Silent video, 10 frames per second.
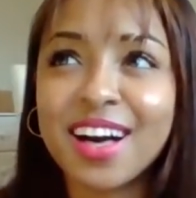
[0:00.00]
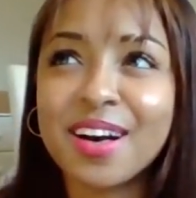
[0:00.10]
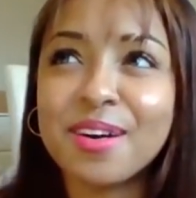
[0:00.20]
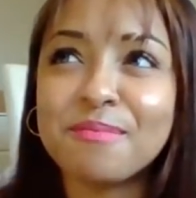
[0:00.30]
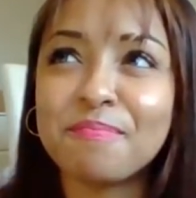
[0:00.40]

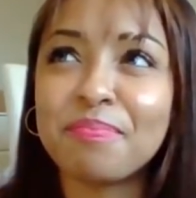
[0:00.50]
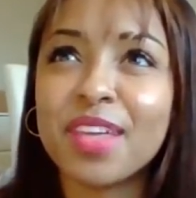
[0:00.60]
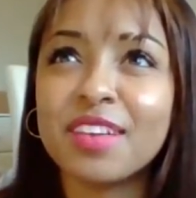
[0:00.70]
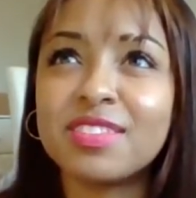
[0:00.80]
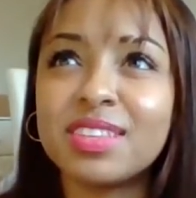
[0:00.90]

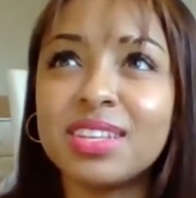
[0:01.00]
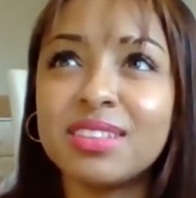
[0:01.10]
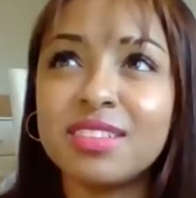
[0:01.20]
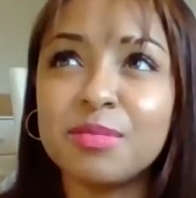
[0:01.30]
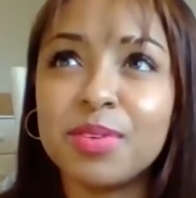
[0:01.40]
I've
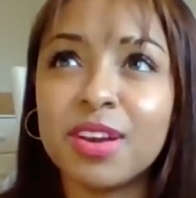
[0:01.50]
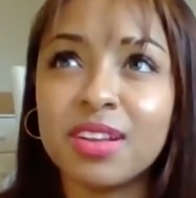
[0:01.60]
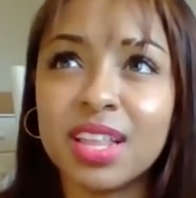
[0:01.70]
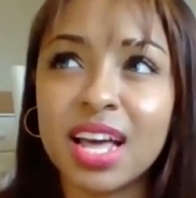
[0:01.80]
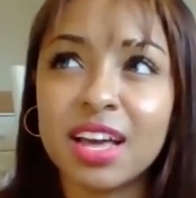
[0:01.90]
seen
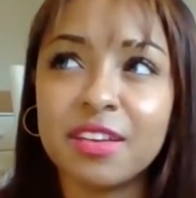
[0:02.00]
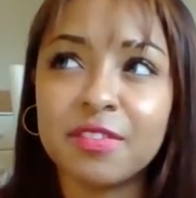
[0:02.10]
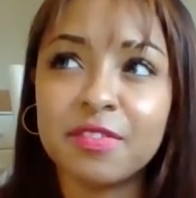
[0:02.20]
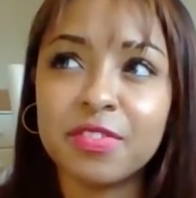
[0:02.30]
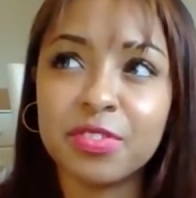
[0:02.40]
DPR
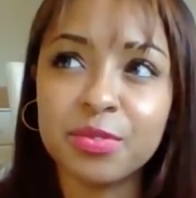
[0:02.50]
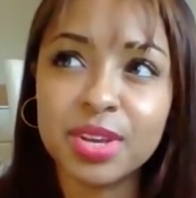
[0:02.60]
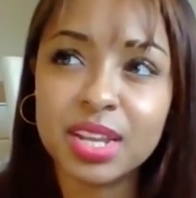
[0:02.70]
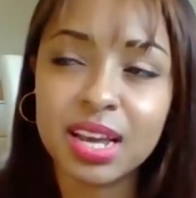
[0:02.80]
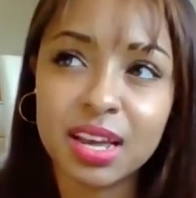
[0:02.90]
live
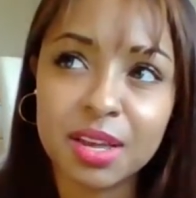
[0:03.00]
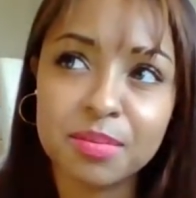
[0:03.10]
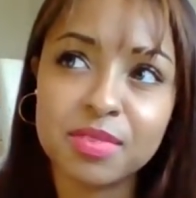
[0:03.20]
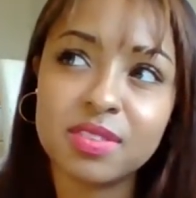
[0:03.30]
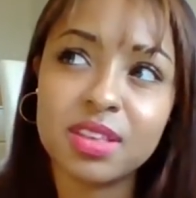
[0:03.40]
3
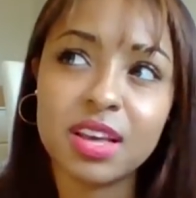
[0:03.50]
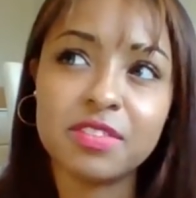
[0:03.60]
times.